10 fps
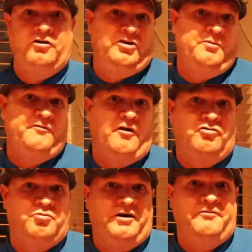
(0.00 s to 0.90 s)

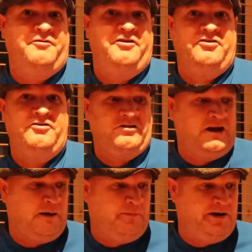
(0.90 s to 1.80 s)
Volkswagen fits into
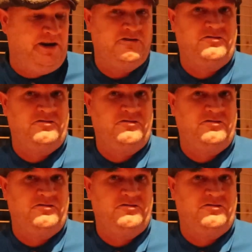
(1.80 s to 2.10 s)
that. I mean, he's a